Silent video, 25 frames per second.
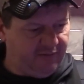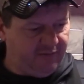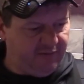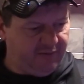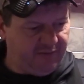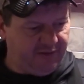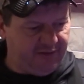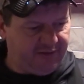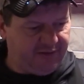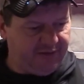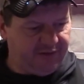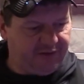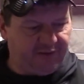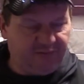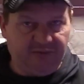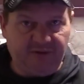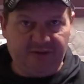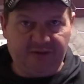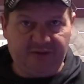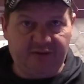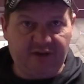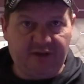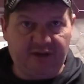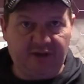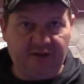Like this one
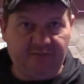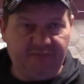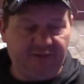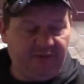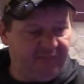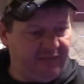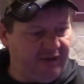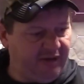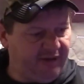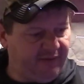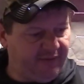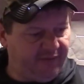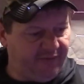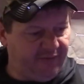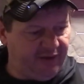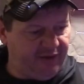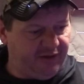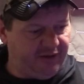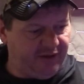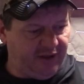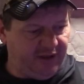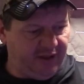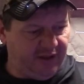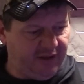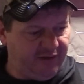looks like a little bit better
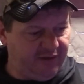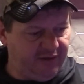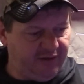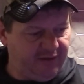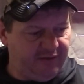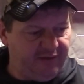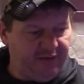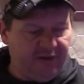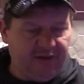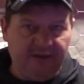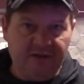fish again, and